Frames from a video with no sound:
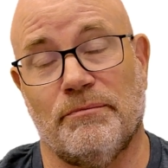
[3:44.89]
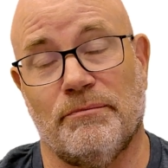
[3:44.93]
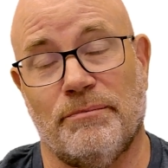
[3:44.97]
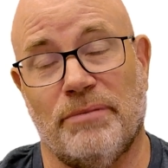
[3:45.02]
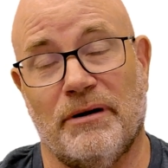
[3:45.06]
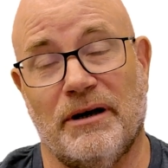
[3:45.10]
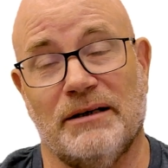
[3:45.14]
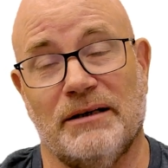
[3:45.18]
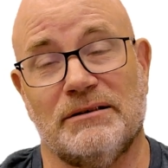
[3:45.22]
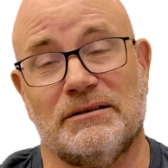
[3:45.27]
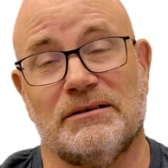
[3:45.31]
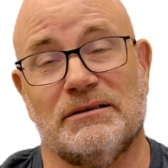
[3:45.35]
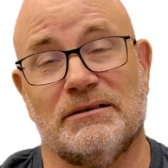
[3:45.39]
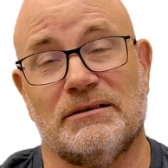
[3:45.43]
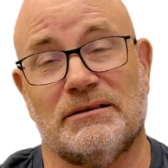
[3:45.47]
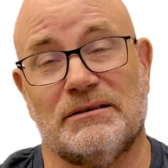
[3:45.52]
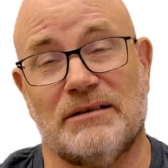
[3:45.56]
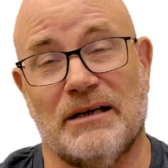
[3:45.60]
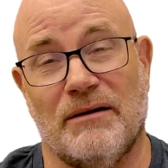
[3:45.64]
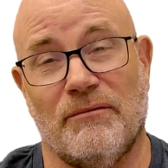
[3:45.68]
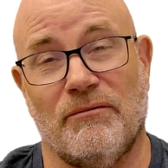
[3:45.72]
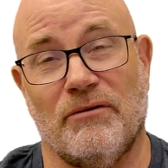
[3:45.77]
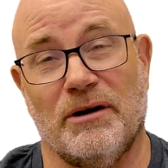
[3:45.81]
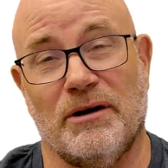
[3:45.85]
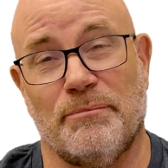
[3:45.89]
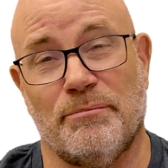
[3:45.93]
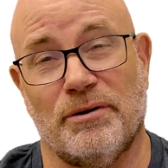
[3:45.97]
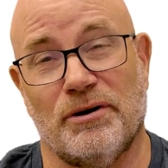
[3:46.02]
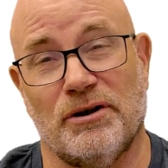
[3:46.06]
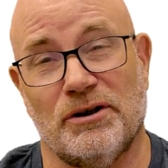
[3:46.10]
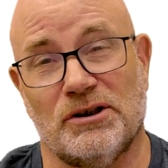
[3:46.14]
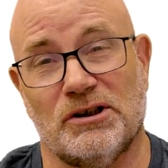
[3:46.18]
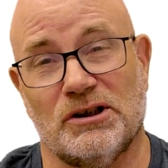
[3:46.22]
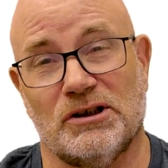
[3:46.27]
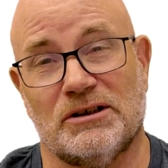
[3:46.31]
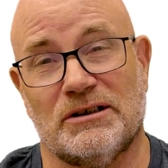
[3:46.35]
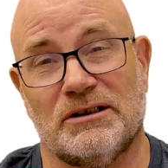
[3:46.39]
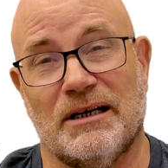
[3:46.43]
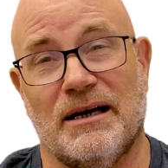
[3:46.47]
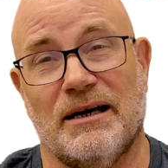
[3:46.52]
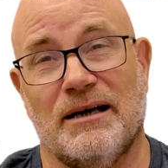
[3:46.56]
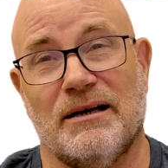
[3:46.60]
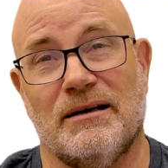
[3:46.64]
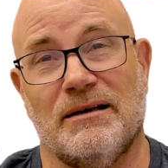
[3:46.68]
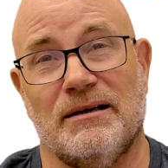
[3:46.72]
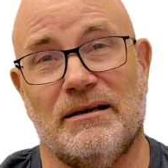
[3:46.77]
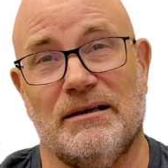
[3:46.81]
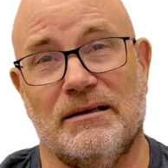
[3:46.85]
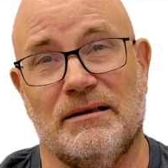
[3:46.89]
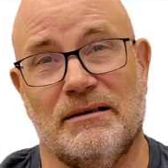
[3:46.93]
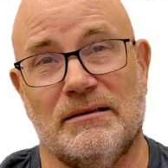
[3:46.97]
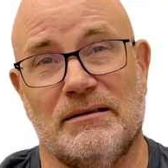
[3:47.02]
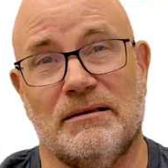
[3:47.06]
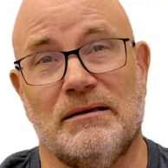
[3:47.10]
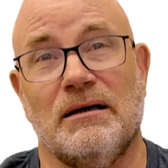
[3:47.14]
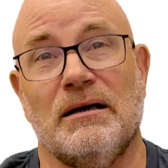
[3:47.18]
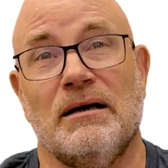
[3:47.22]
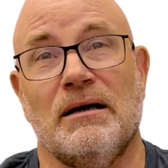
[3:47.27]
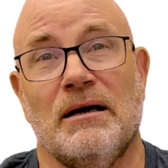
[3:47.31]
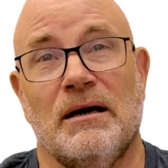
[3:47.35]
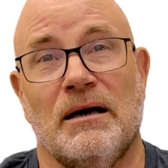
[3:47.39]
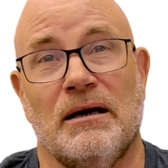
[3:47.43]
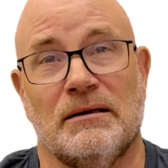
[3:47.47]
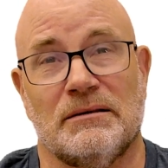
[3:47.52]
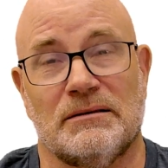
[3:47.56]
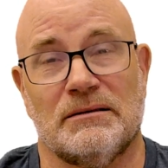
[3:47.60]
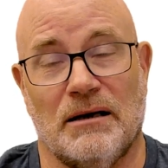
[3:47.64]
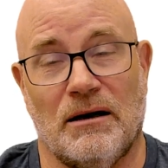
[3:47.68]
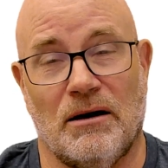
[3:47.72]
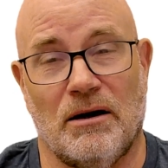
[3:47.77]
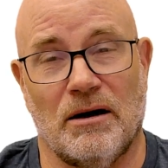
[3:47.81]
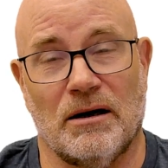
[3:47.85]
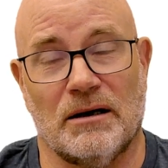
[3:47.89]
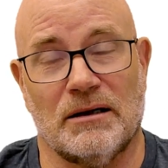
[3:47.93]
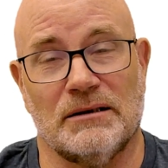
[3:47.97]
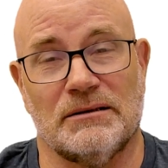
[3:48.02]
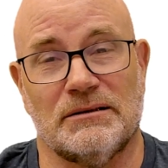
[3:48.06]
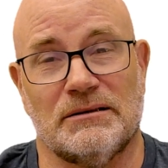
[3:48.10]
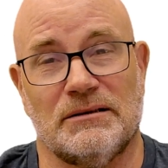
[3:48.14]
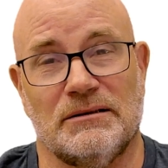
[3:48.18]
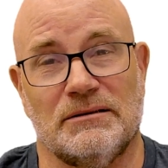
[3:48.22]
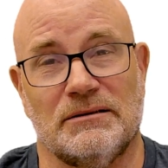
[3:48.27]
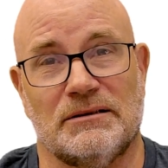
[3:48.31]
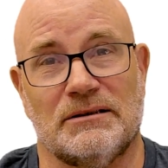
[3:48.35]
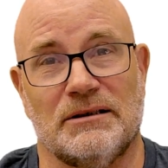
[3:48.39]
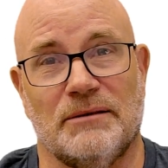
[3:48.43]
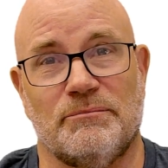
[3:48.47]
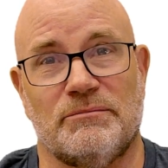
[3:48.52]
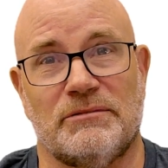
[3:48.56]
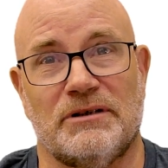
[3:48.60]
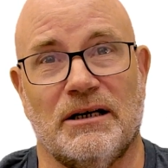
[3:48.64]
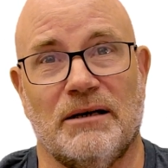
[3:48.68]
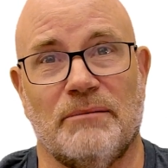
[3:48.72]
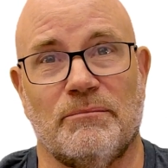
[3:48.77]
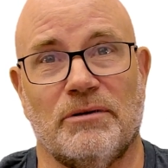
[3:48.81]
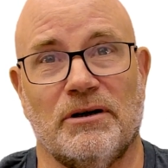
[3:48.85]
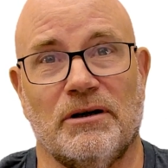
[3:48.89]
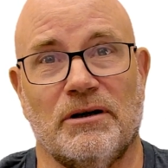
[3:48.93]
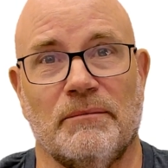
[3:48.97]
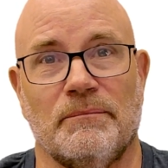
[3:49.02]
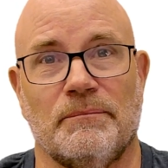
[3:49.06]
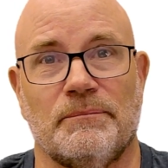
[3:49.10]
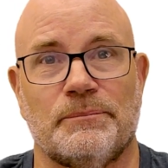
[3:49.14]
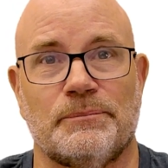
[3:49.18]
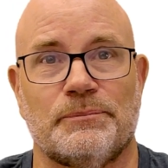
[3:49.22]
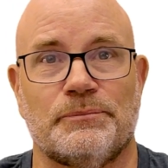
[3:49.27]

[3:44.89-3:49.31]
prices that we purchase at in August and September.